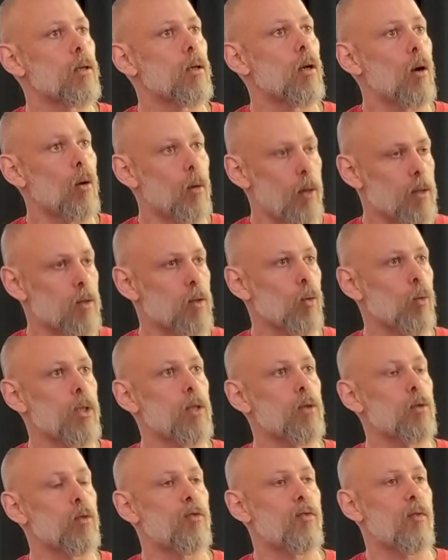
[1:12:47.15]
Right, so we
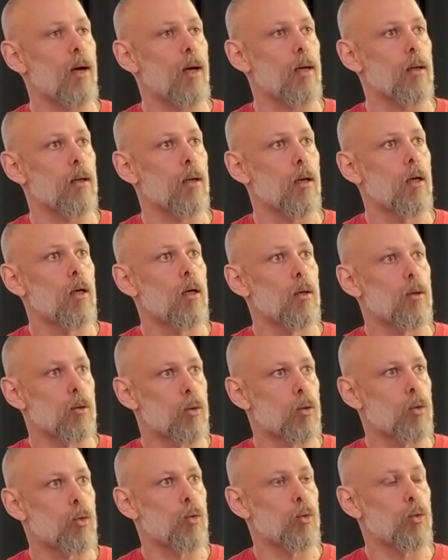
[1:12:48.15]
need to fire
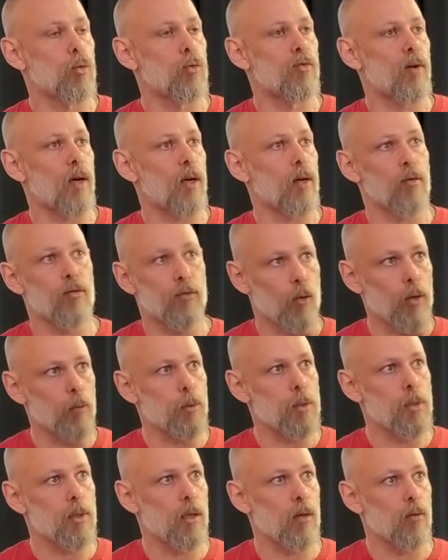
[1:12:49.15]
40%